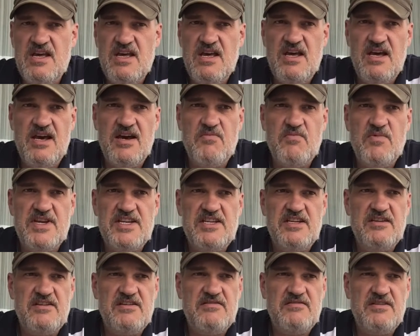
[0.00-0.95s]
And when
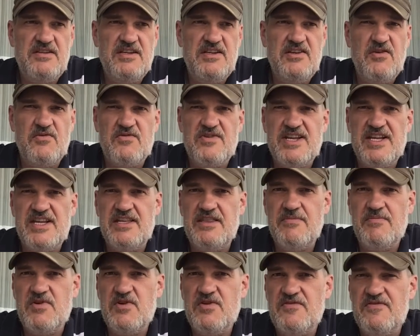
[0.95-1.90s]
you're not really in
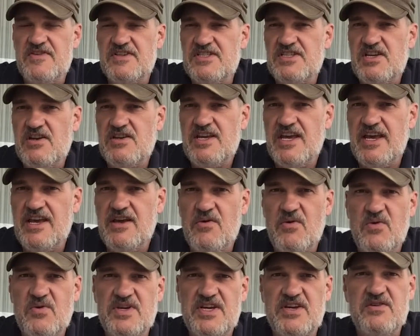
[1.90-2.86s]
the mood for studying,
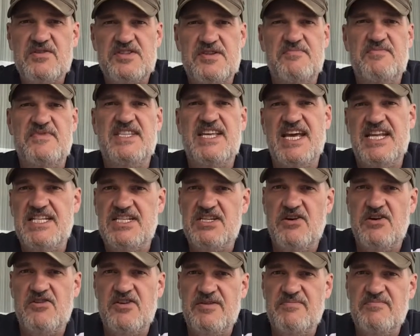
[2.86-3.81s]
or you've got some dead
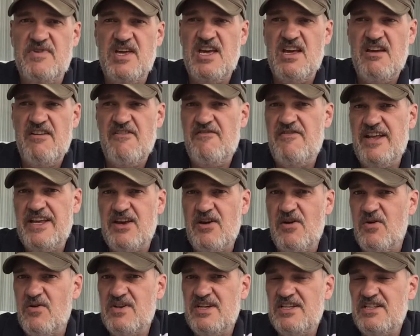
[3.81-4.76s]
time, flick it
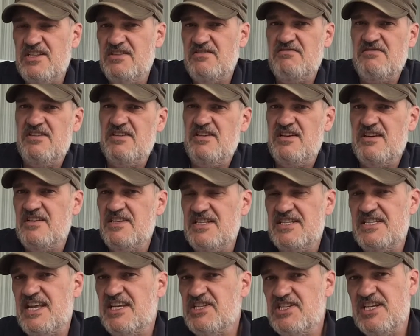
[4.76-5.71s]
on and you can
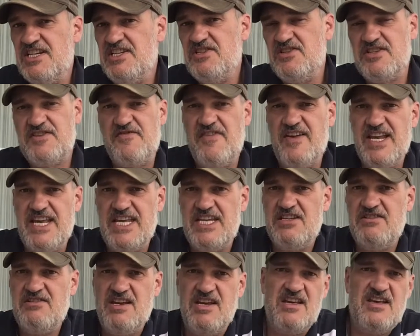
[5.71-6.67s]
essentially just fill
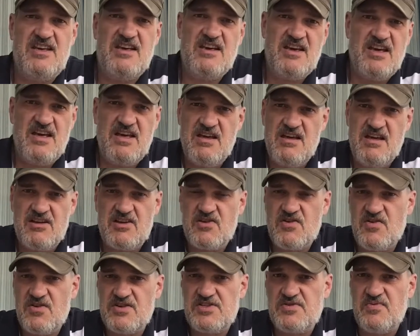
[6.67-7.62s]
in
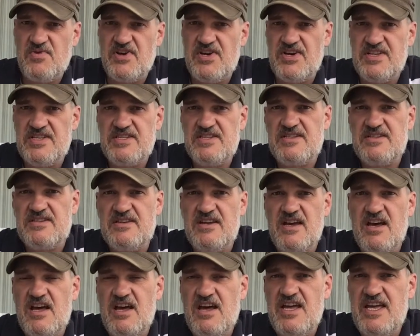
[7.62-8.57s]
crosswords
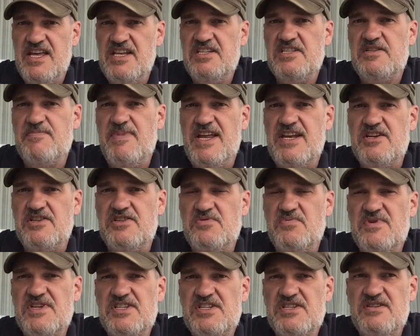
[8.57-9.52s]
in Spanish,
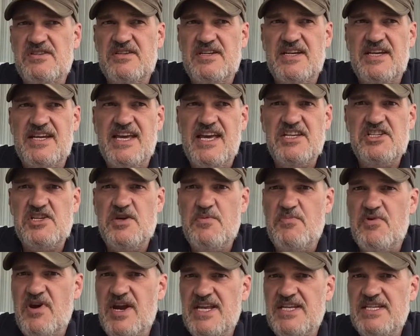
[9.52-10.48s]
which gets your
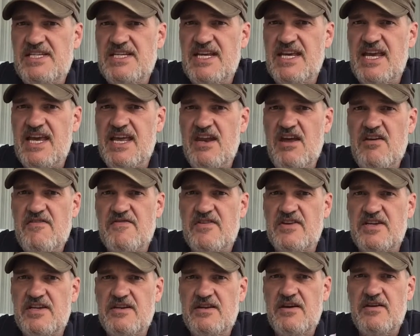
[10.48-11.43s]
brain ticking over.
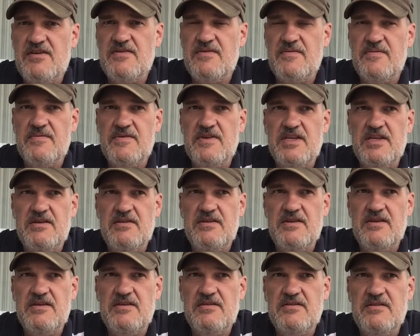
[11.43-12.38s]

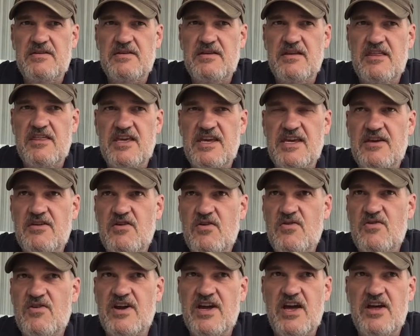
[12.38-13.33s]
You're thinking,
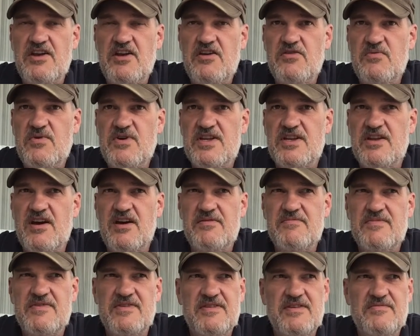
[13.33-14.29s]
all right, I know the word.
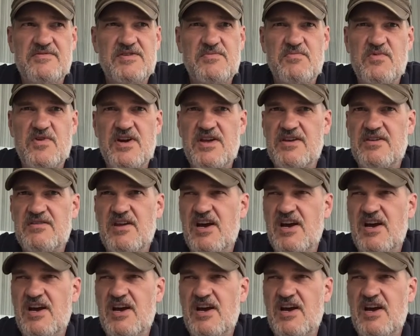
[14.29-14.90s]
There was a word, I